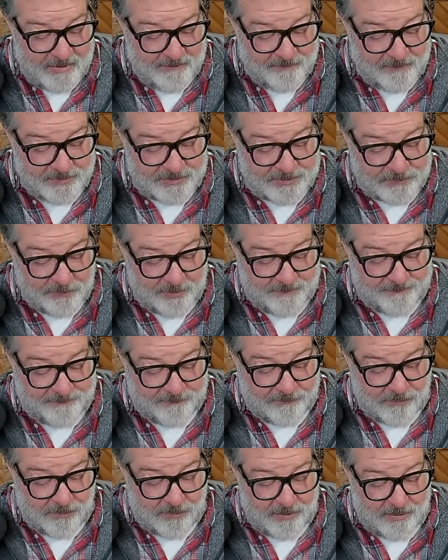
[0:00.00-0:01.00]
Verse
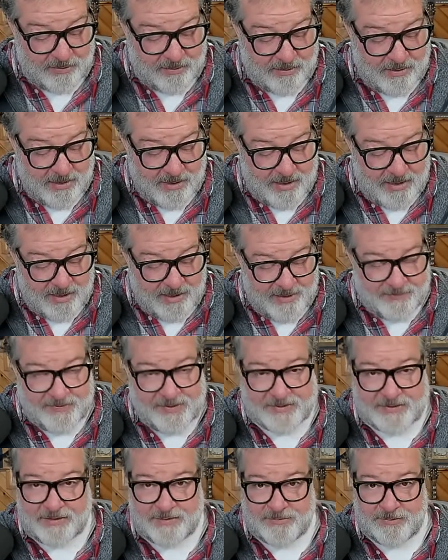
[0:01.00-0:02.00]
24,
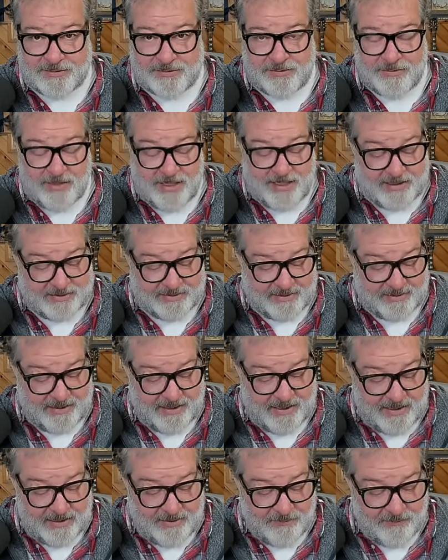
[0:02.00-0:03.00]
this is what's crazy.
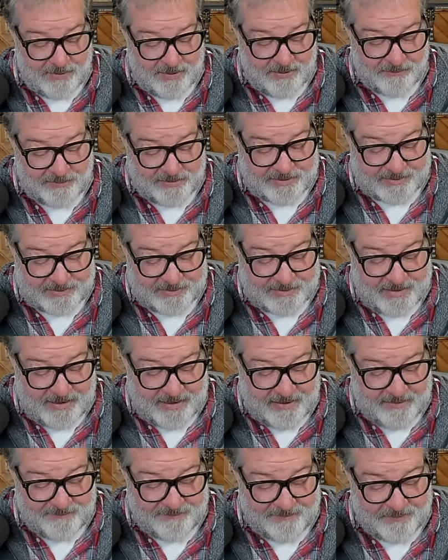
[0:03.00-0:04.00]
He who had
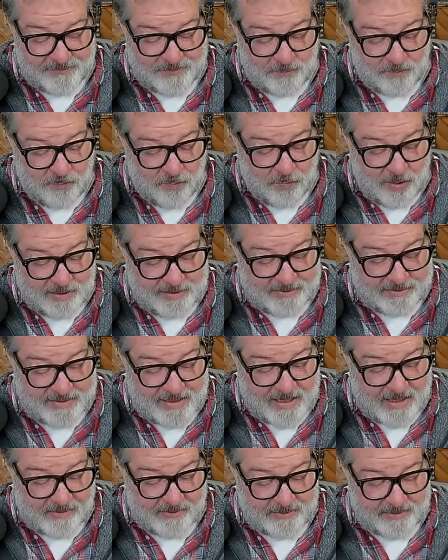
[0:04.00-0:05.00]
received the 1
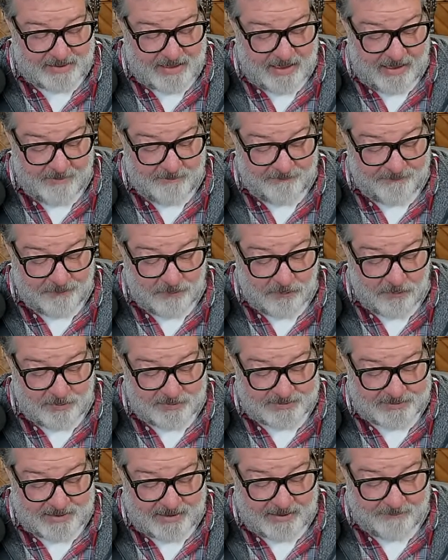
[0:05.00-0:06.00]
talent came
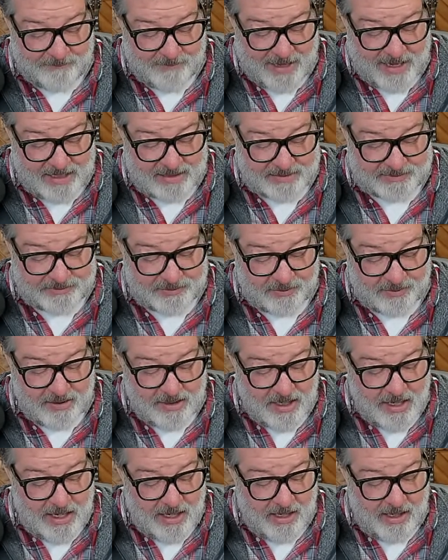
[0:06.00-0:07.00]
forward saying, Master,
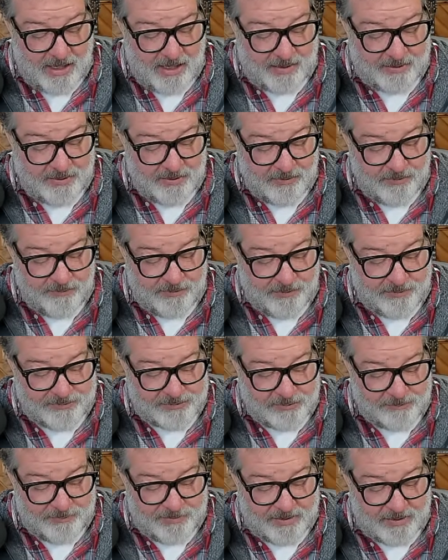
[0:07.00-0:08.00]
I knew you
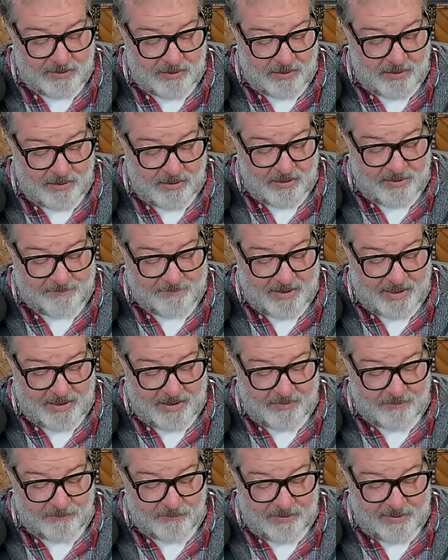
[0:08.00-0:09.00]
to be a hard
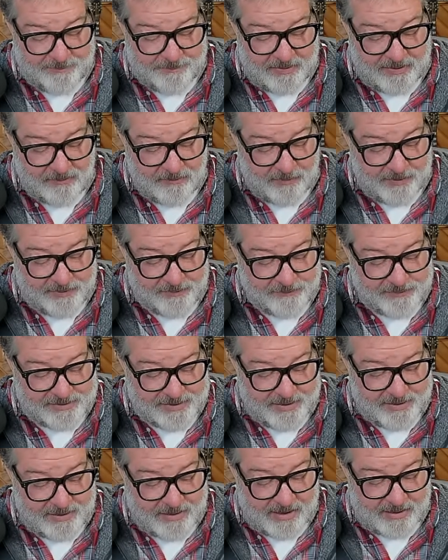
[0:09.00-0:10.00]
man, reaping where you
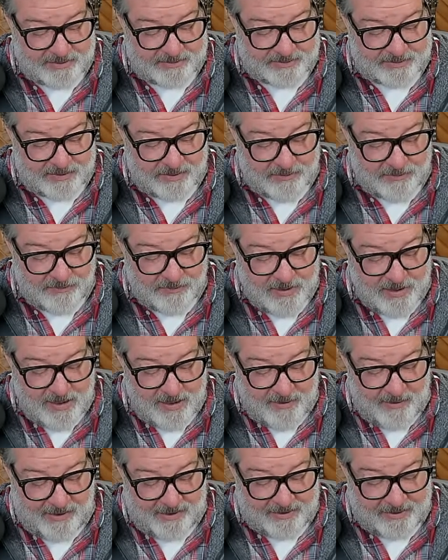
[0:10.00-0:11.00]
did not sow,
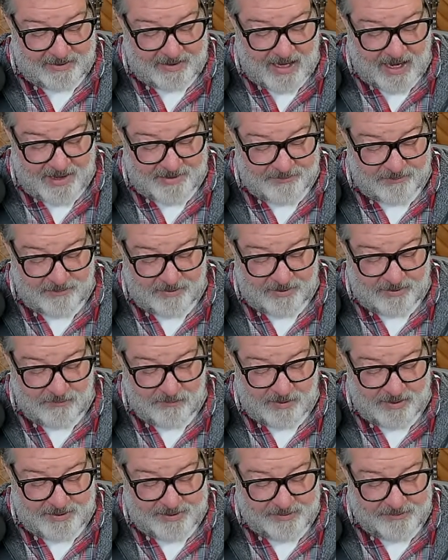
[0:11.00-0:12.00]
and gathering
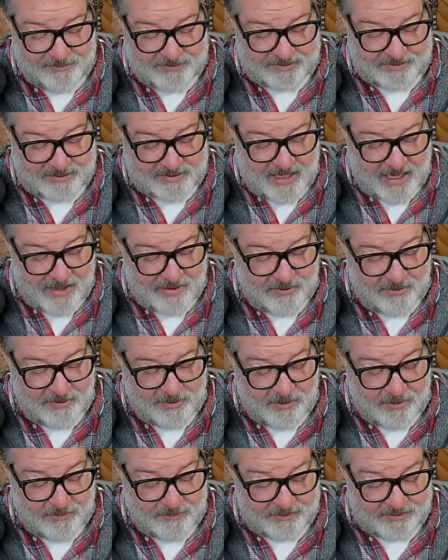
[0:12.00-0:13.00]
where you
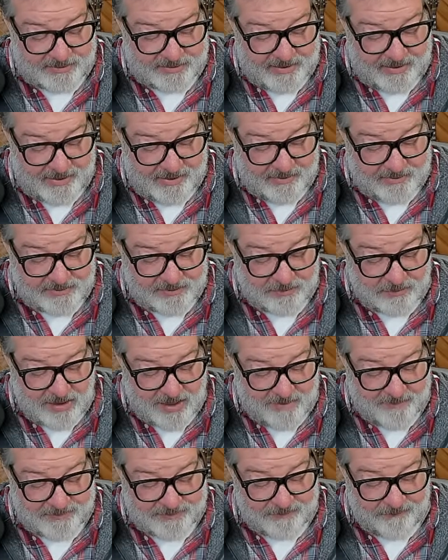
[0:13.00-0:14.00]
scattered no seed. So
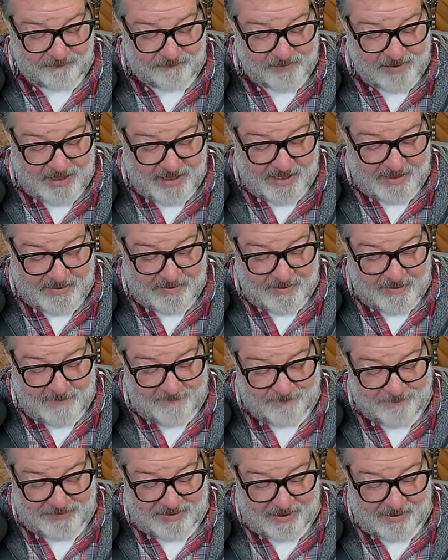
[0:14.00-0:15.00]
I was afraid,
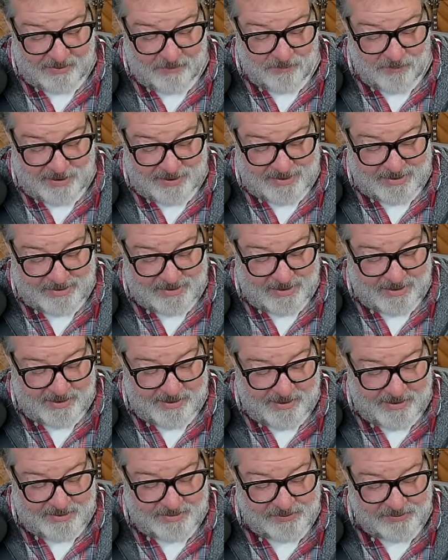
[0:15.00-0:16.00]
and I went and
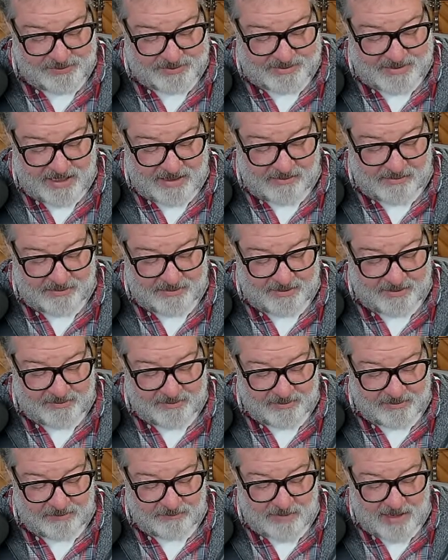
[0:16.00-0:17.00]
hid your talent
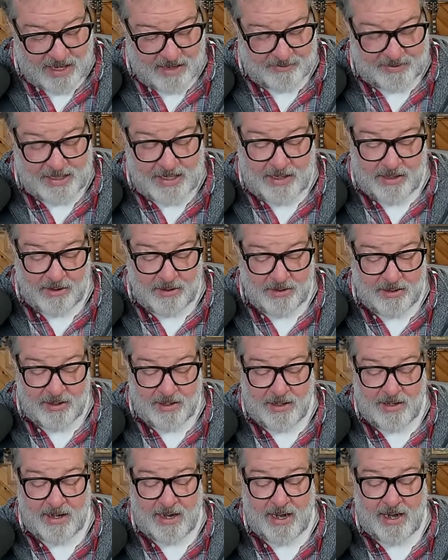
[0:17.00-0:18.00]
in the ground. Here,
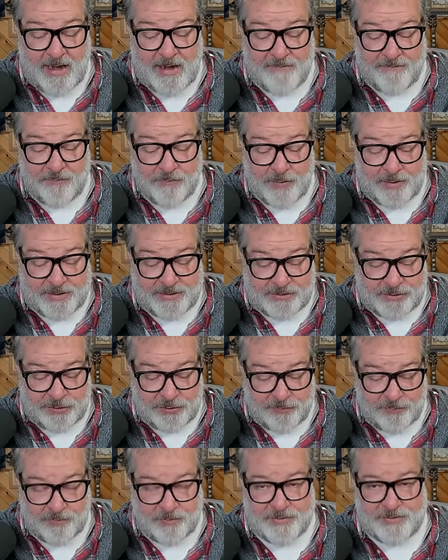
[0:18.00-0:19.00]
have what is
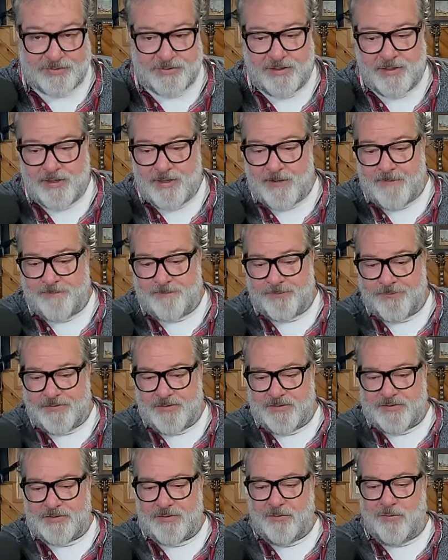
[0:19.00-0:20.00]
yours.
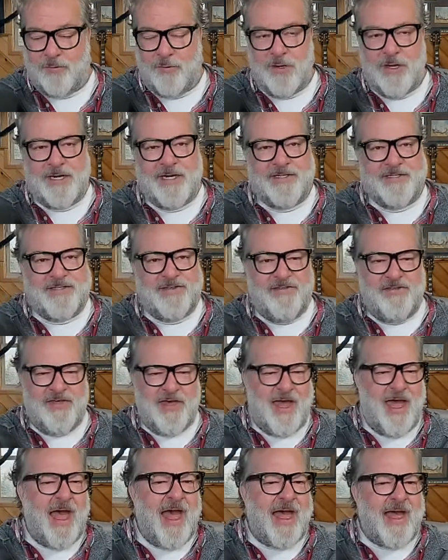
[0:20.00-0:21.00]
So what is
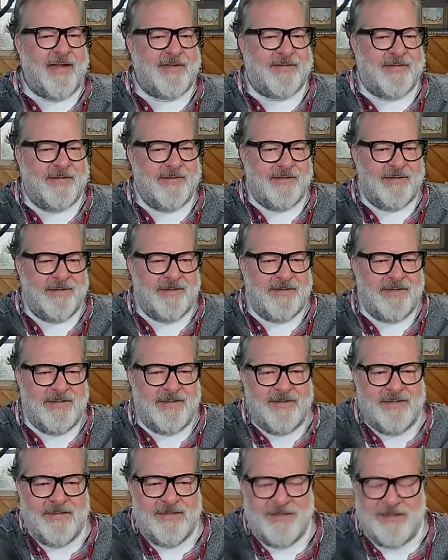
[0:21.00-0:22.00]
that?
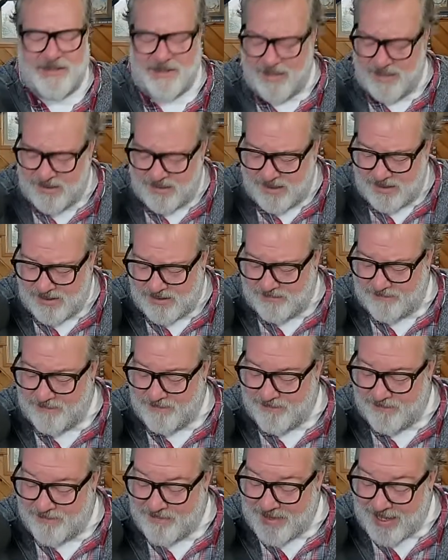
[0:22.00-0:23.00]
Oh,
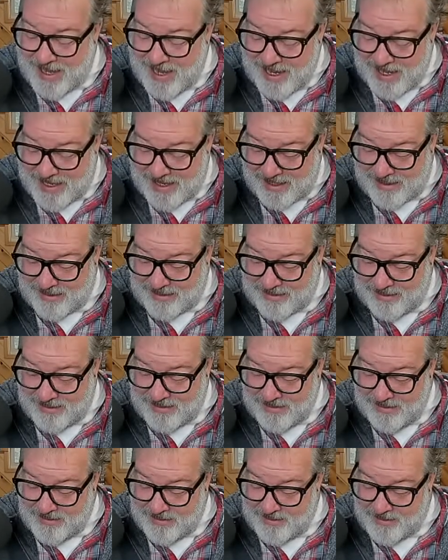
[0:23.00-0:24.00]
man.
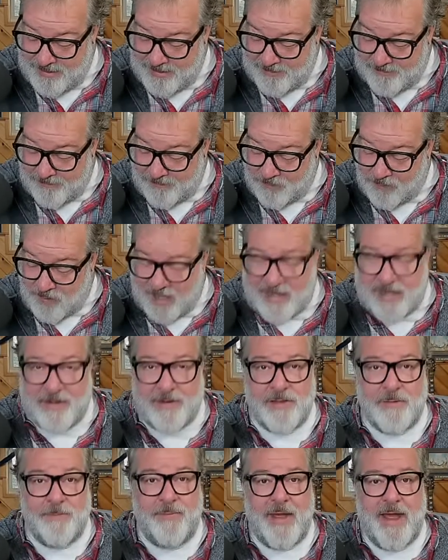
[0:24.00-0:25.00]
Right out
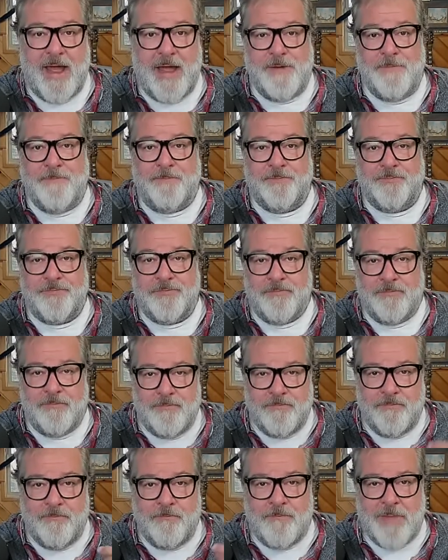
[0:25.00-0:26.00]
of the bat,
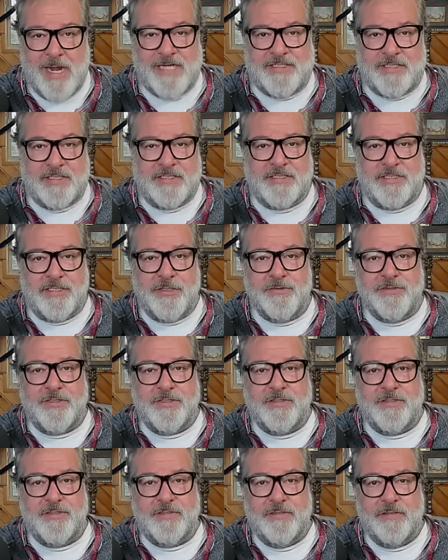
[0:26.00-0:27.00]
makes
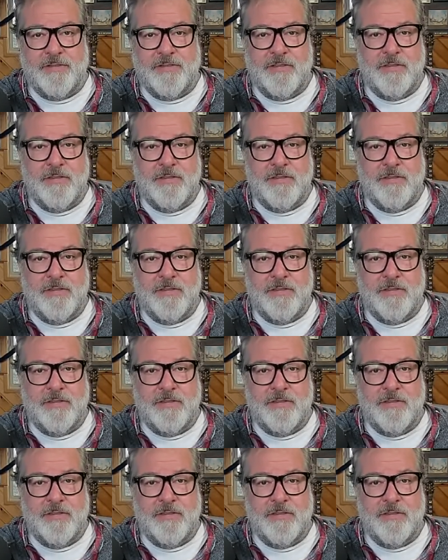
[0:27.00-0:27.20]
excuses.